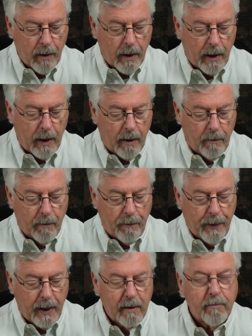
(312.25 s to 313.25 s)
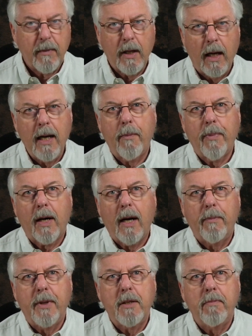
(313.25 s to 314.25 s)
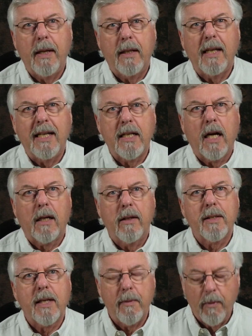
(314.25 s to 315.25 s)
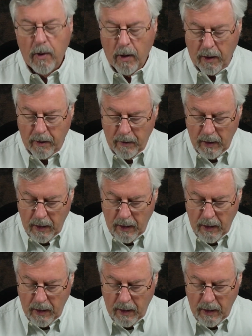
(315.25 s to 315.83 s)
But a number of companies make exactly the same hook.